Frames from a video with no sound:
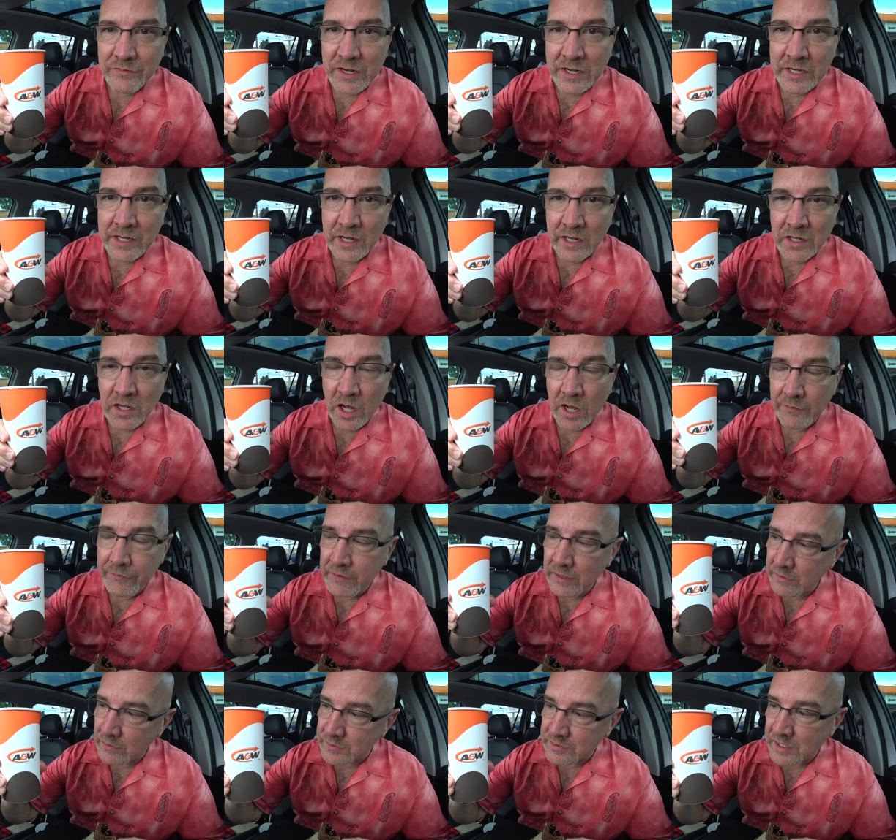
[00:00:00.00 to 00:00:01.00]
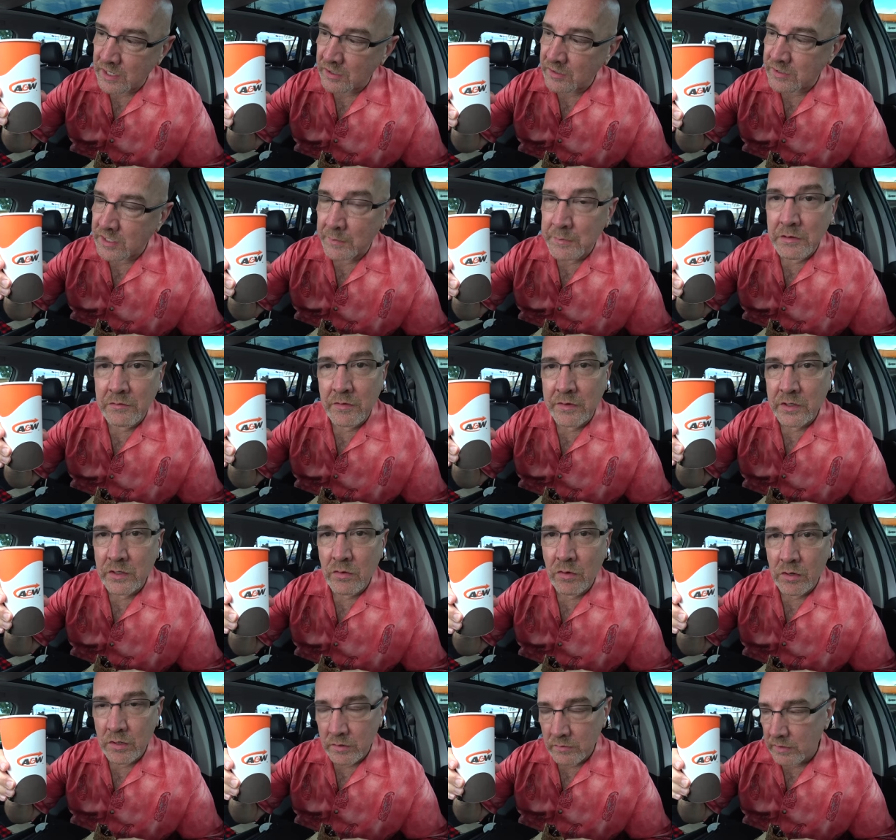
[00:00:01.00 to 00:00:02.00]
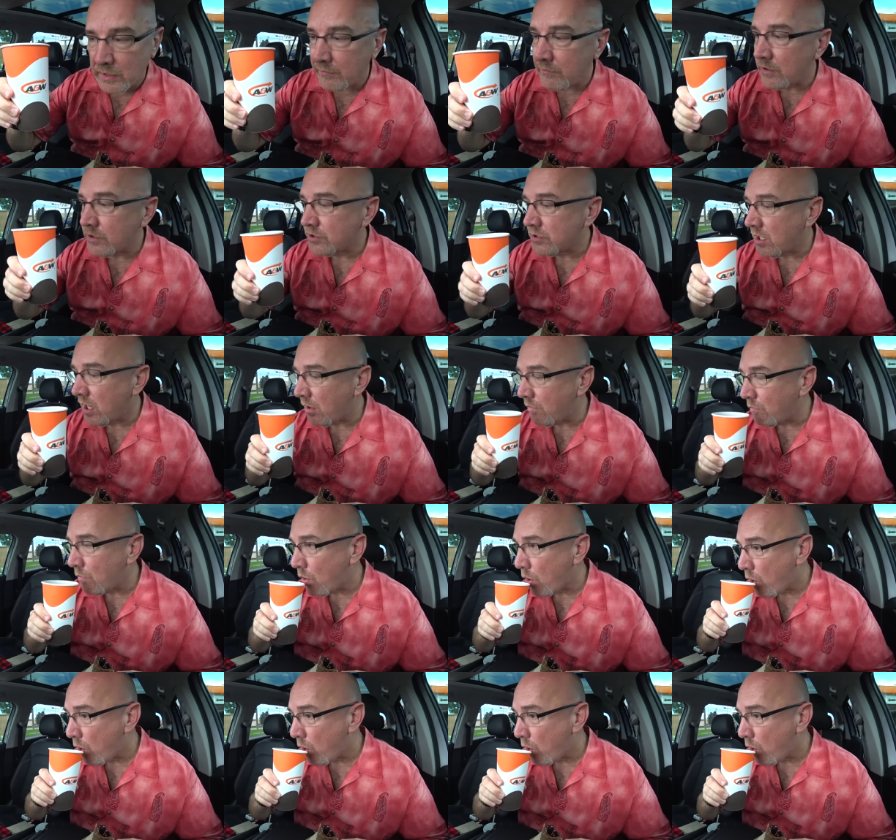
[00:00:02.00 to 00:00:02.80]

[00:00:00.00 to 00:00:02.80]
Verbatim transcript: needing a coffee and there's an A&W around the corner, give it a shot.